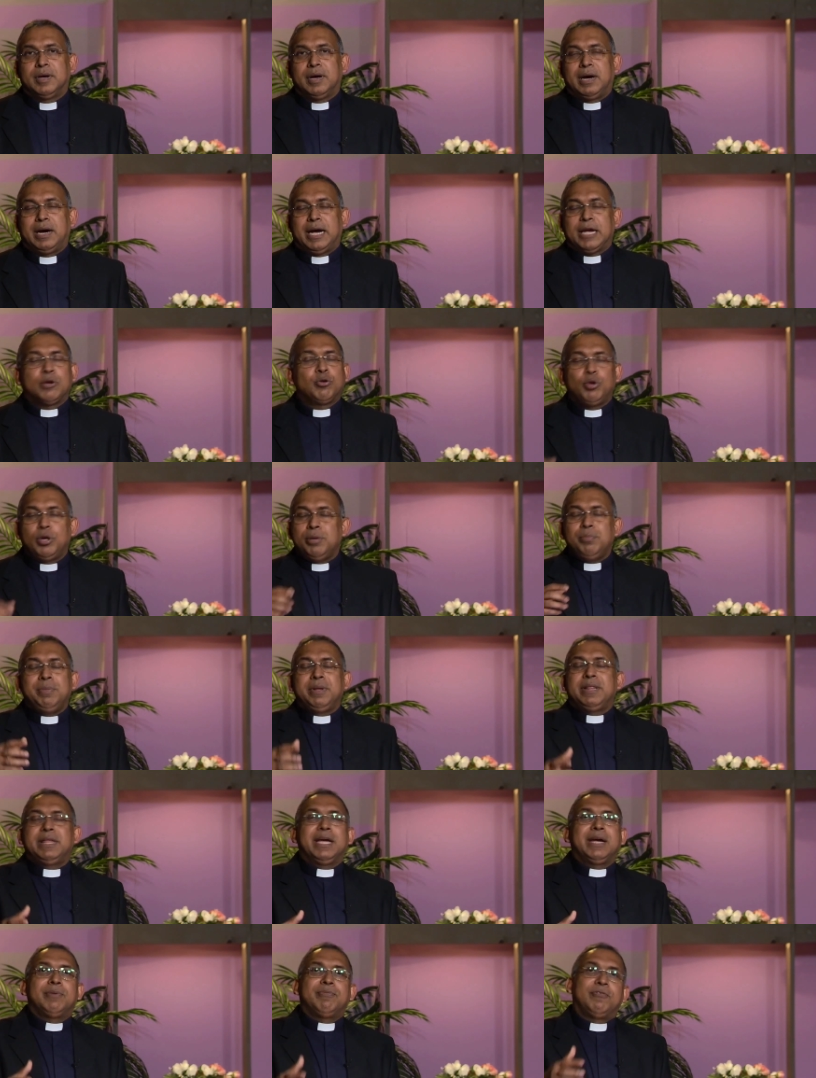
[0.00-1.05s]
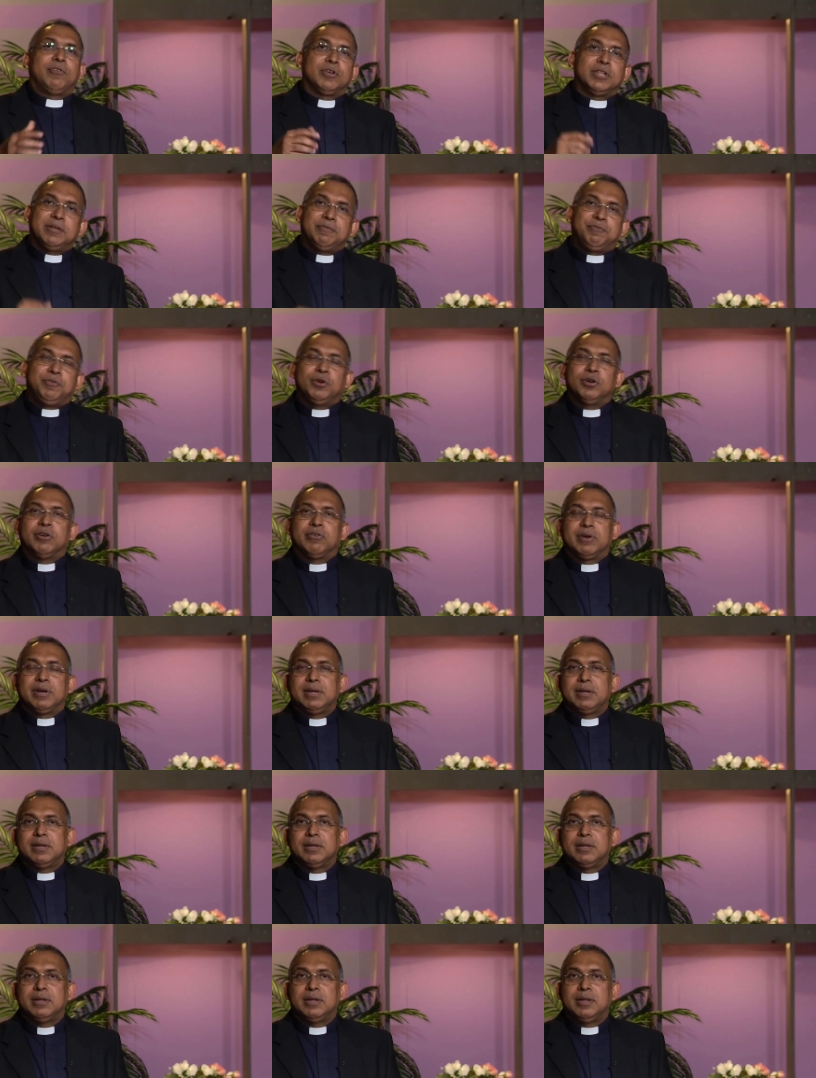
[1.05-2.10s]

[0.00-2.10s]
I couldn't be there for the funeral